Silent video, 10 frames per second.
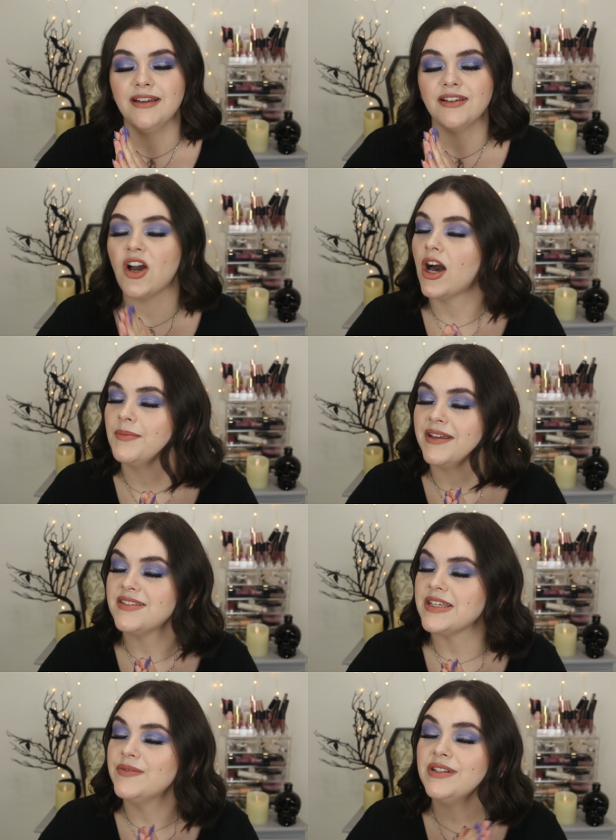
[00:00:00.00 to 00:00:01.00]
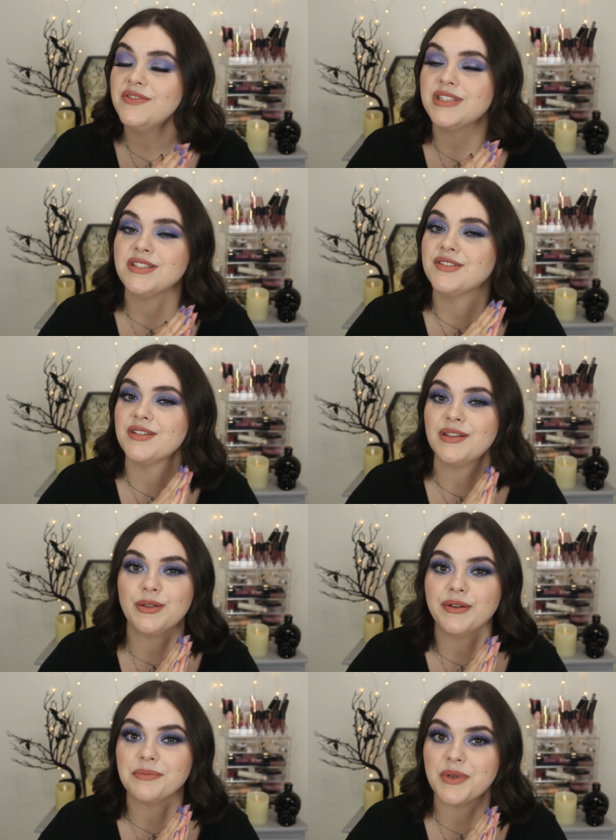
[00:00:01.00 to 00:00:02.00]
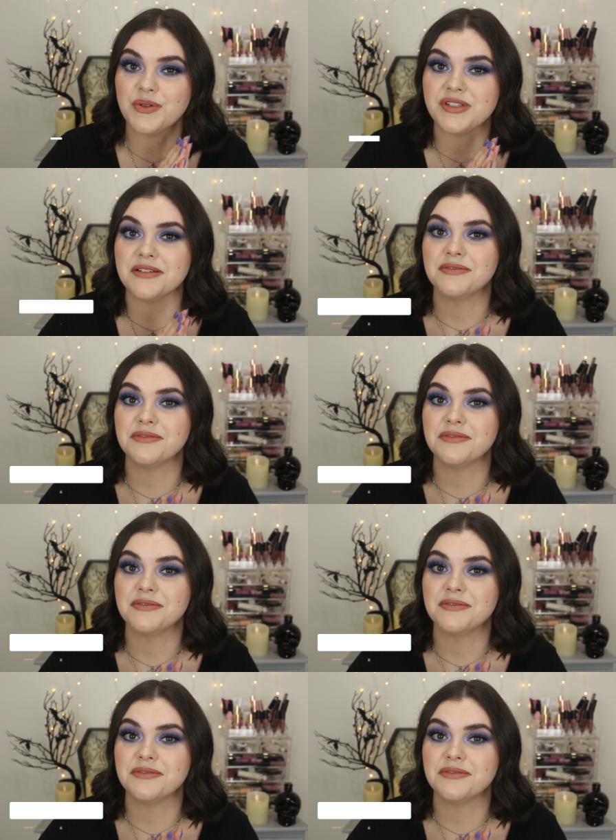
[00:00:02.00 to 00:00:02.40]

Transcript: comment, even if it's just in a little emoji.